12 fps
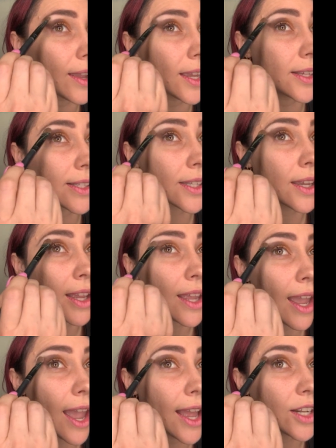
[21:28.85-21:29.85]
is,
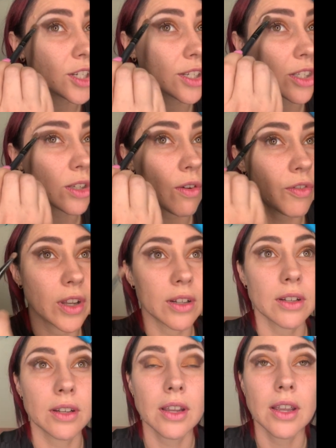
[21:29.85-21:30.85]
and just
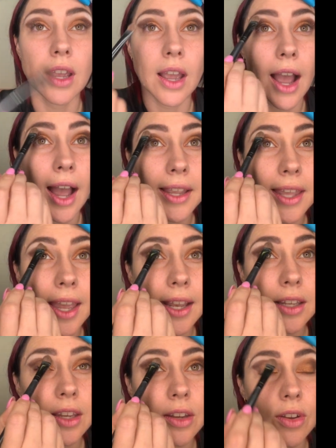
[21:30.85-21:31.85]
soften.
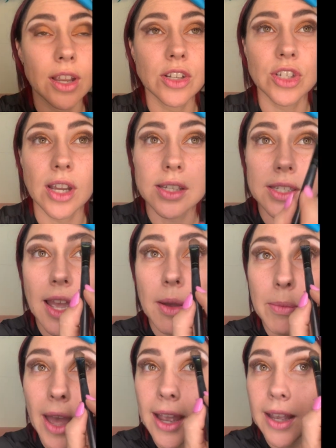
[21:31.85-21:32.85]
Again, you can just
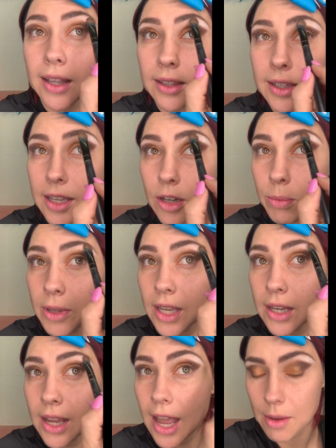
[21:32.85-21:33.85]
come back a little
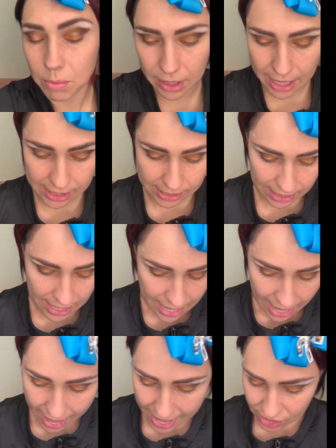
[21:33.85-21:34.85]
bit and blend,
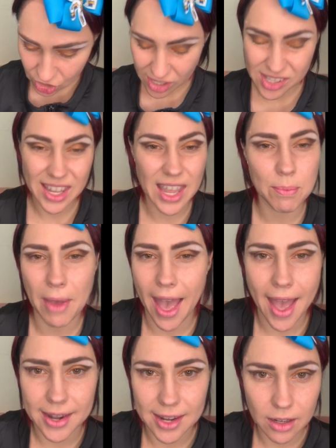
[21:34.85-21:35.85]
and just keep
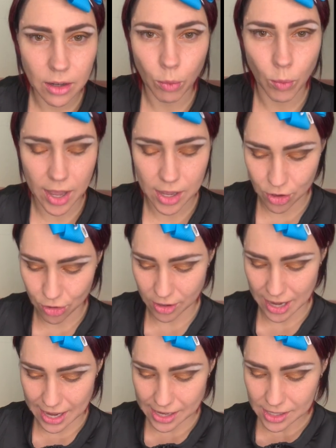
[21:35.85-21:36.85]
adding where you
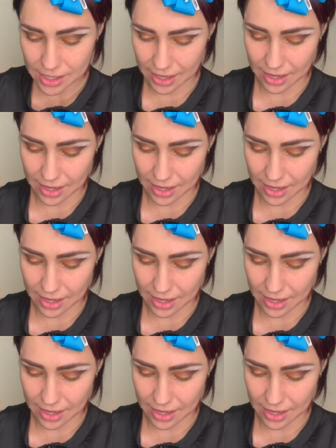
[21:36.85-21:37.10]
need.